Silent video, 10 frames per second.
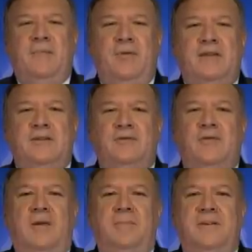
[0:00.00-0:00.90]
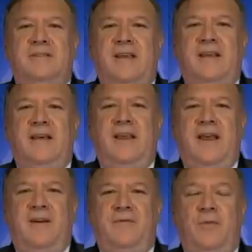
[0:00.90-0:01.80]
President Trump has said
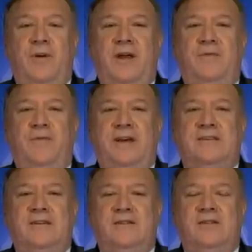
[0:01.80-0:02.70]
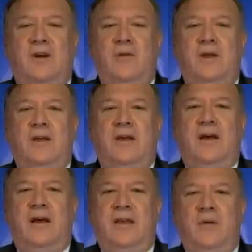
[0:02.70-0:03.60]
enough, and we're going to fix it. And so
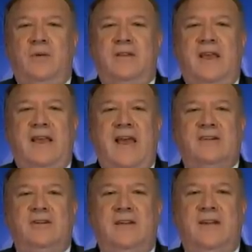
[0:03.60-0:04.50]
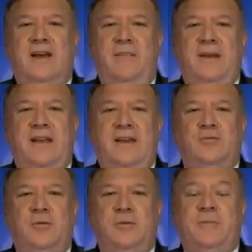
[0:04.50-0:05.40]
he will take action in the coming
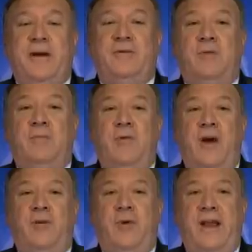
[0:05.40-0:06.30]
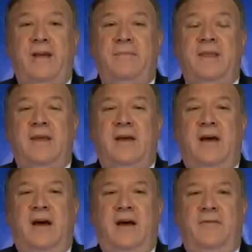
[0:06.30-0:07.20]
days with respect to a broad array
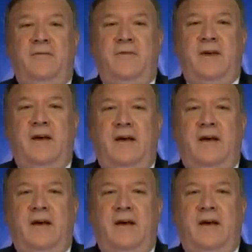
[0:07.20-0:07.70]
of